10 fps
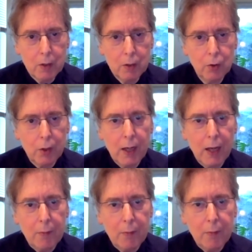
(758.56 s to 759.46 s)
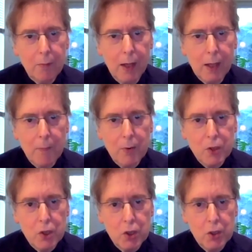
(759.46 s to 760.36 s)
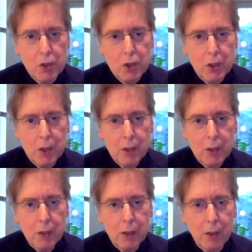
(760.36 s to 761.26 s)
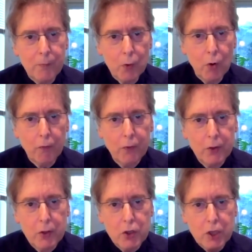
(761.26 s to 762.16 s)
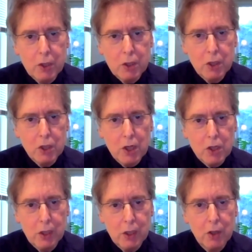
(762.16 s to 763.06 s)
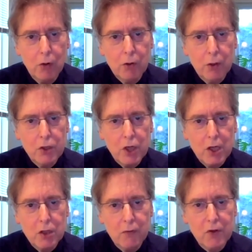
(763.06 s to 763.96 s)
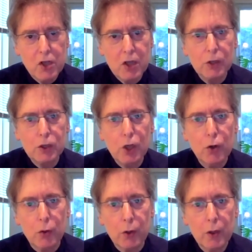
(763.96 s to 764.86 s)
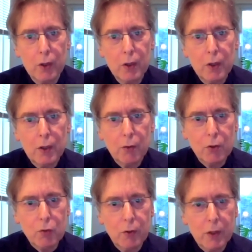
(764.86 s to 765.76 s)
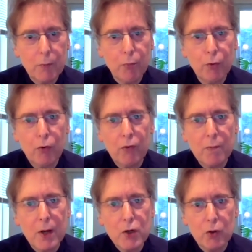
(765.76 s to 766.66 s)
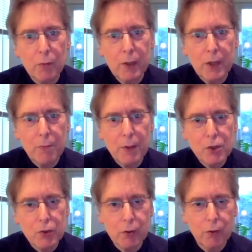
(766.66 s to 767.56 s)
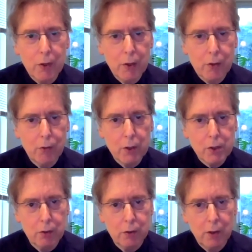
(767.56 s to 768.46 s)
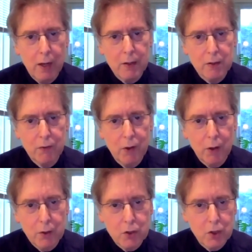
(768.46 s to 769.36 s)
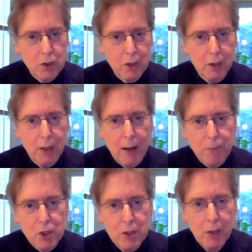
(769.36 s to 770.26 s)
Looking at my compositions, often suggesting the change of a single tone, which would improve immeasurably the piece or cause the whole house of cards just to collapse.